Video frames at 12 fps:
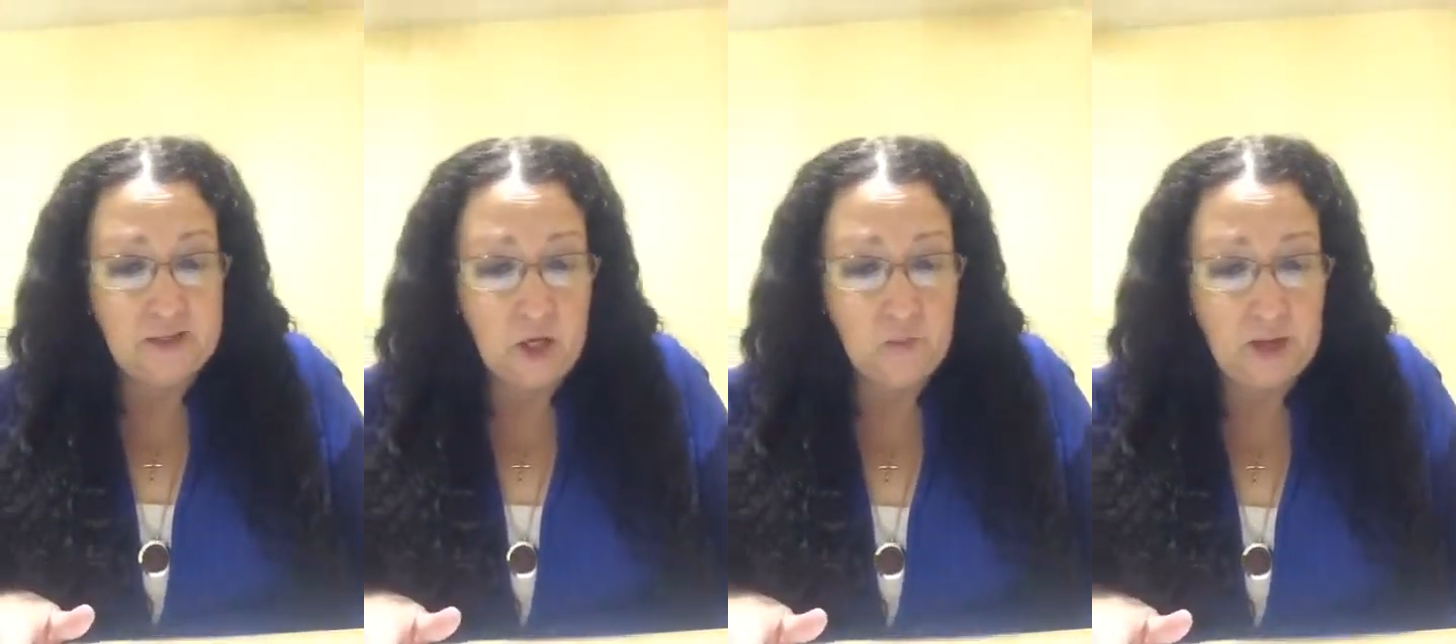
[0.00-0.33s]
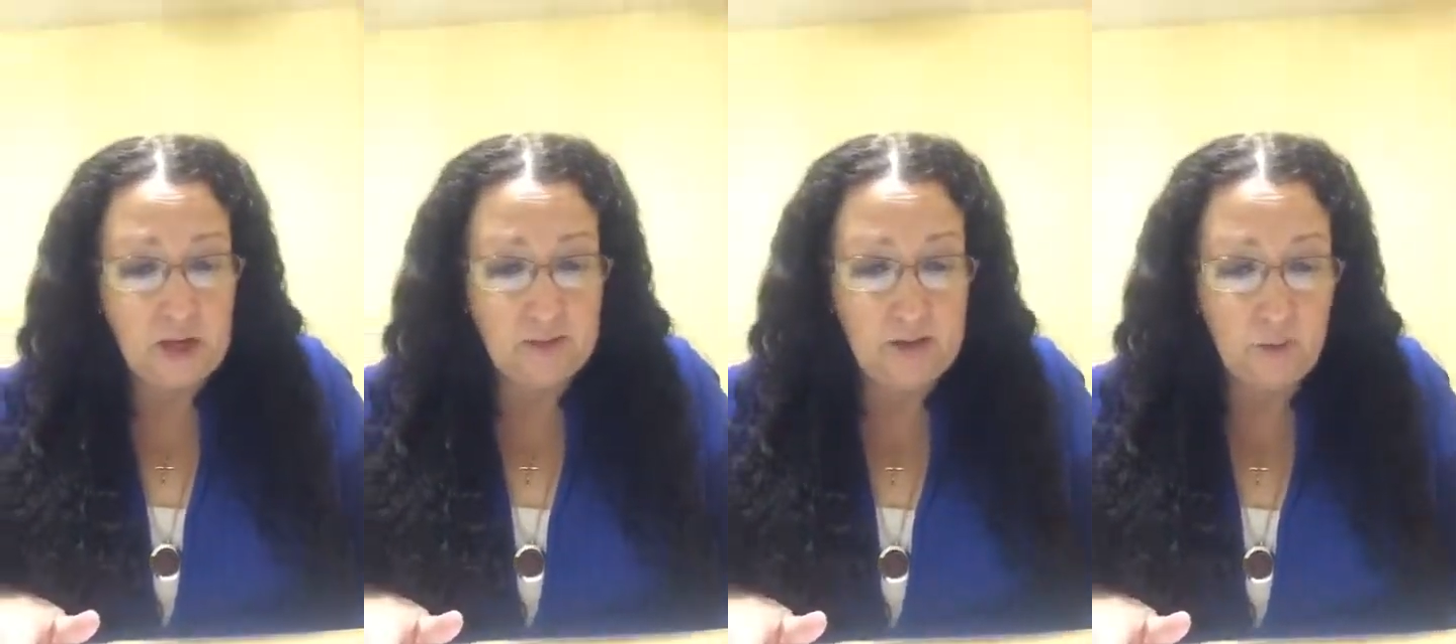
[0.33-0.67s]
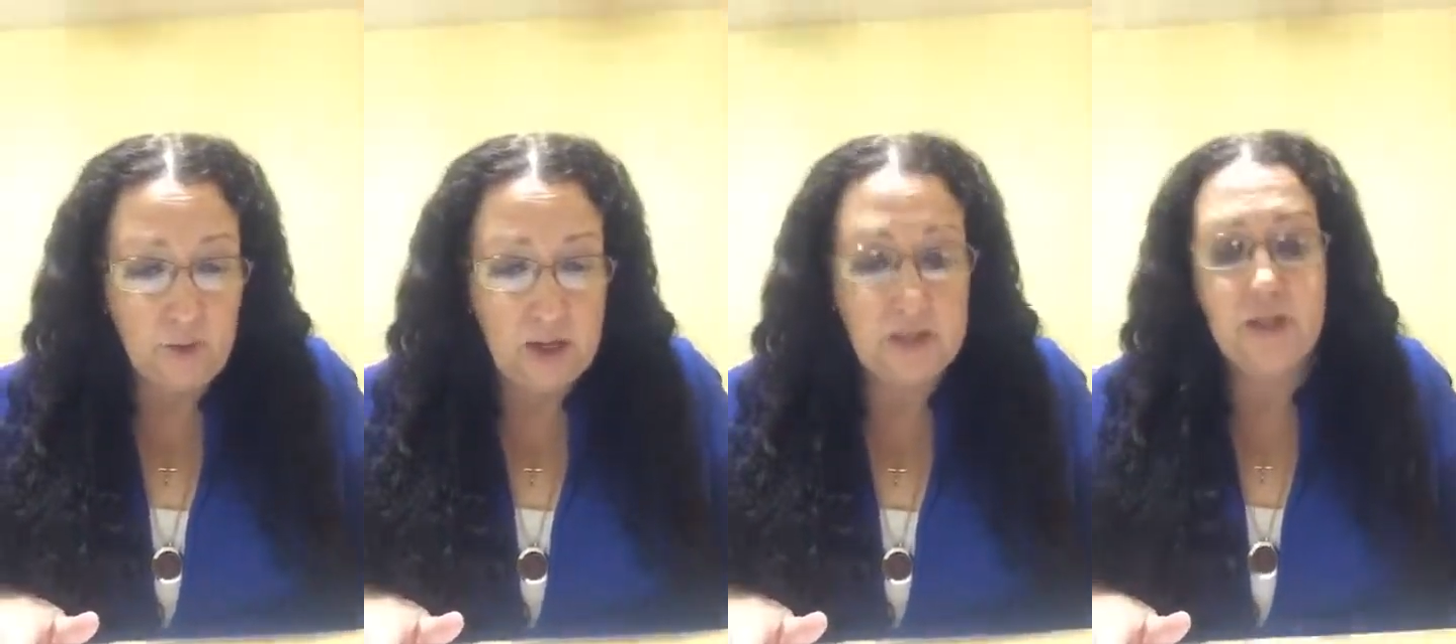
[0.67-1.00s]
I hope I got that
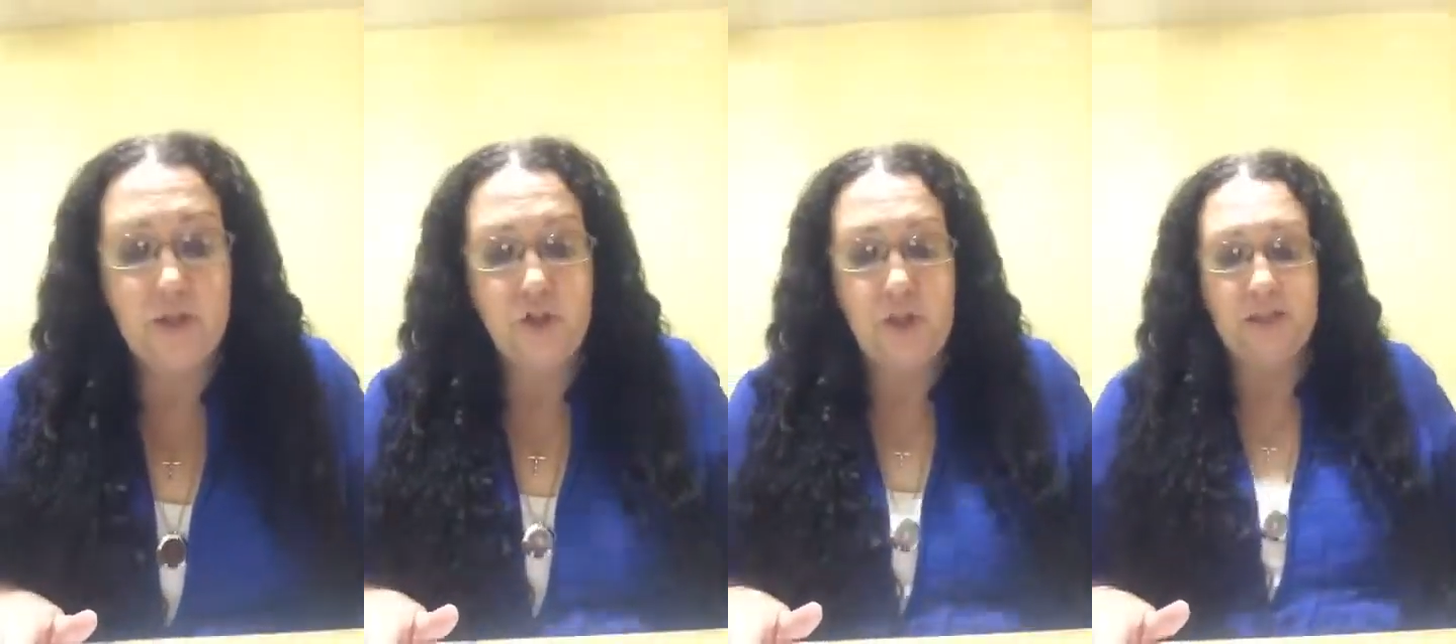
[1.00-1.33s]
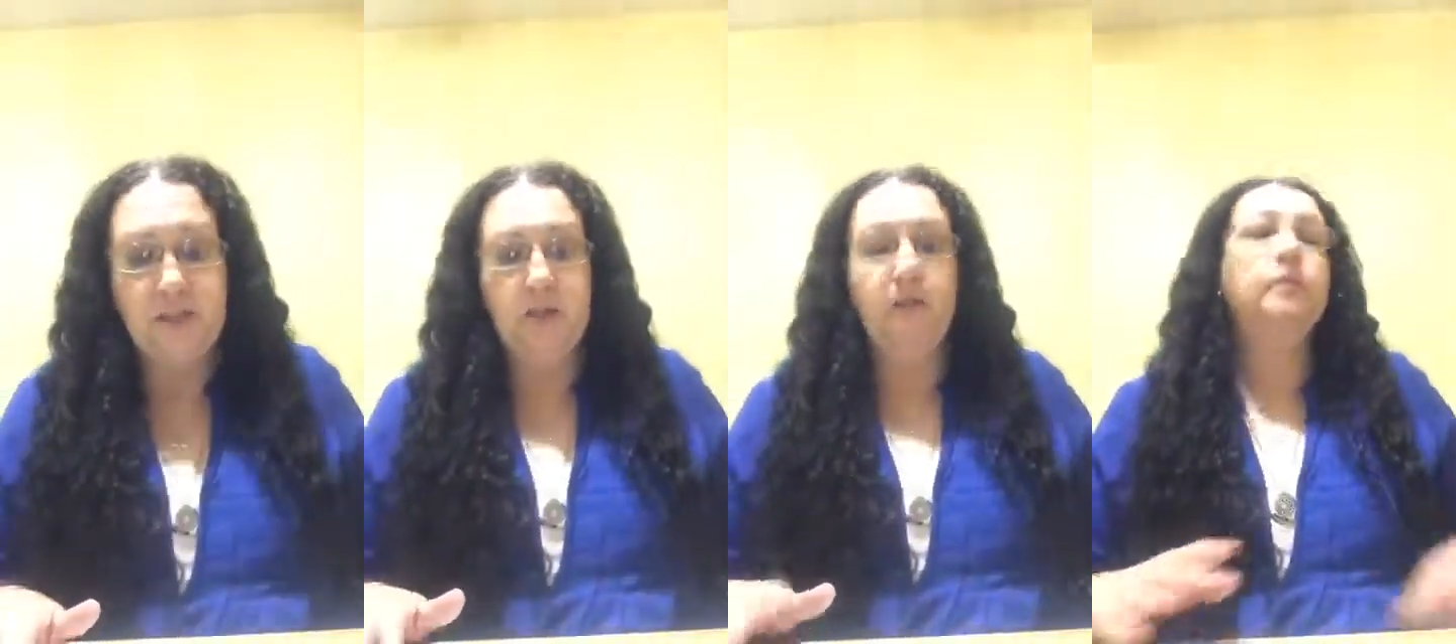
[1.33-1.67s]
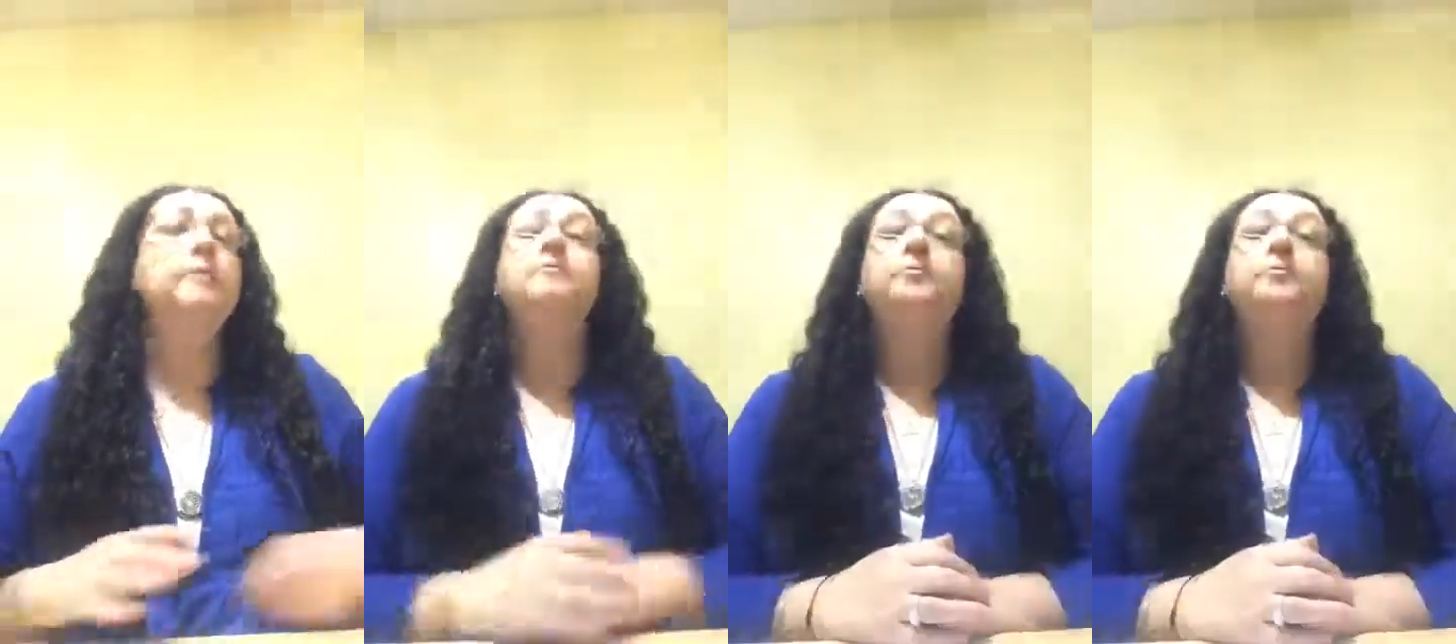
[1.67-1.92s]
right. Yeah, July 10th.